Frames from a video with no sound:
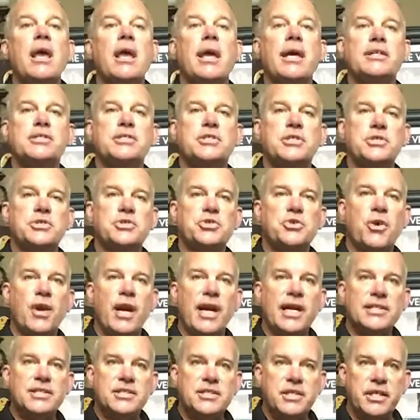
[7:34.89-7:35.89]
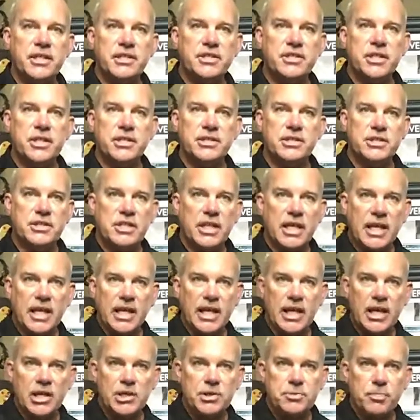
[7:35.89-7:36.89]
It's the transitions to
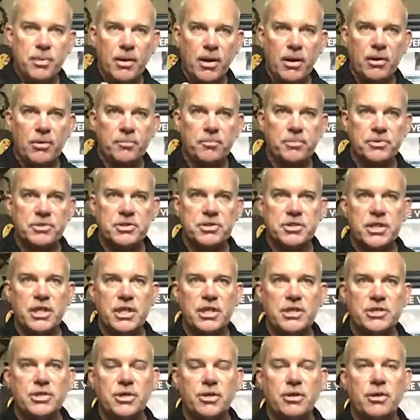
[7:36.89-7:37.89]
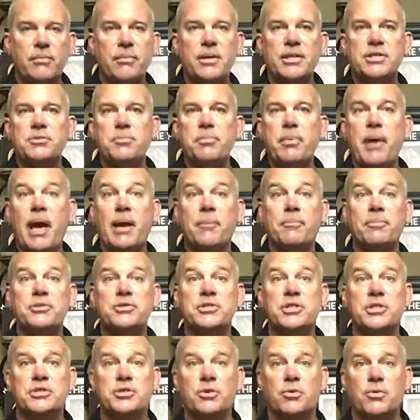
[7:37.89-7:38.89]
each part of the procedure that makes the PAC
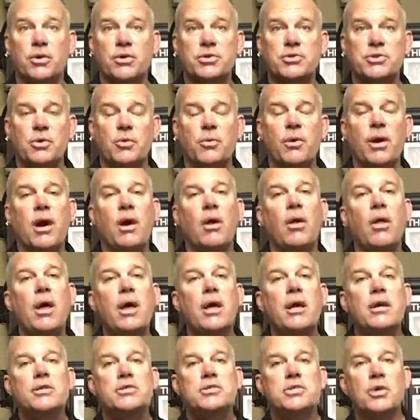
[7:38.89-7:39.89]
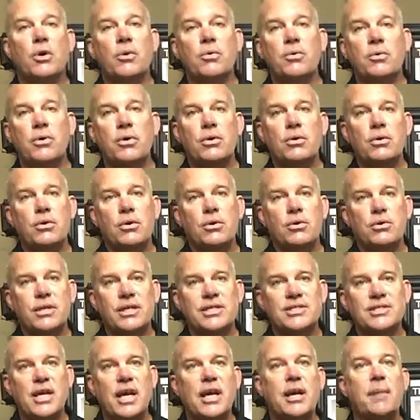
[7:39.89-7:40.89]
procedure work so well. So
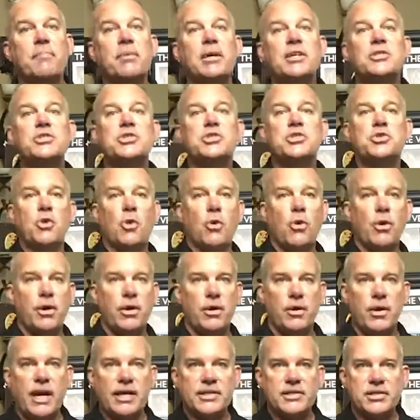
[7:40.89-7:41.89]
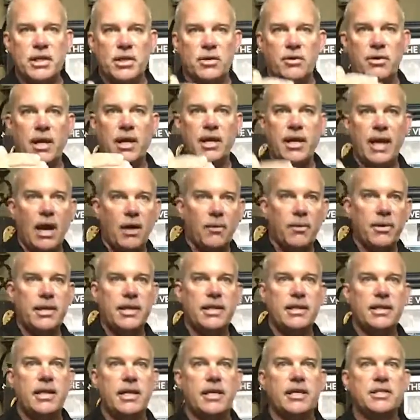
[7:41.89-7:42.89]
it's like a big story. You're not saying, okay, now we
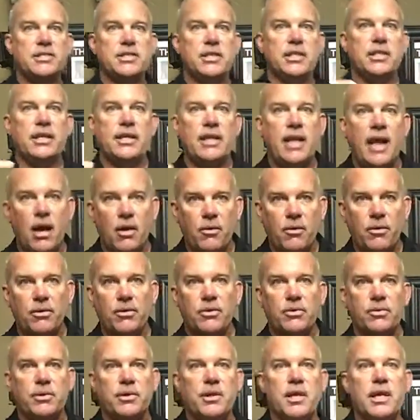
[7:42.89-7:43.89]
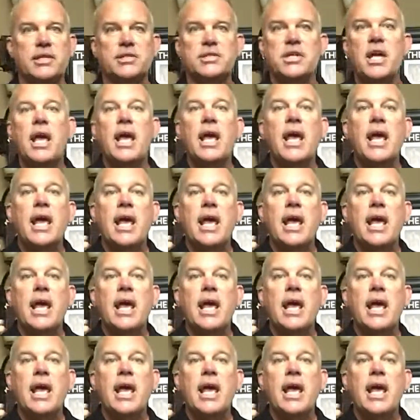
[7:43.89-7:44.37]
did this and now we're doing this.